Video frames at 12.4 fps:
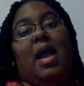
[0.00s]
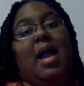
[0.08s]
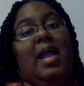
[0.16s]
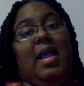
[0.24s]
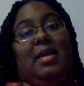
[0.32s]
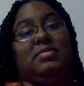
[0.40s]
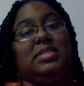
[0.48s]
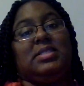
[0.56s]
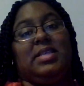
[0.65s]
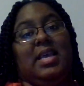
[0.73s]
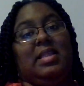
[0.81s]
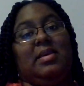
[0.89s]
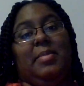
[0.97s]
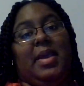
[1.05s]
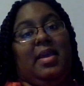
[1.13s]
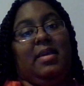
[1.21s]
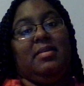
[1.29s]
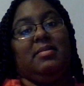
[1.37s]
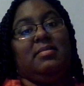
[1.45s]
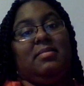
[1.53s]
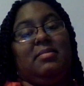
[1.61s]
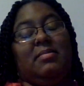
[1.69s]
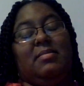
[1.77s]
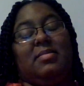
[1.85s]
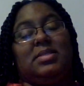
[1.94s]
I have to scale it back.
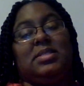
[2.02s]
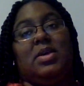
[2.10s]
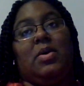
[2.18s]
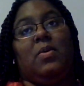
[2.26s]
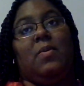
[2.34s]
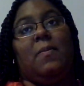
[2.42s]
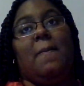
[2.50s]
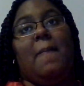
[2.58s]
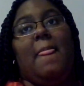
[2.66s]
So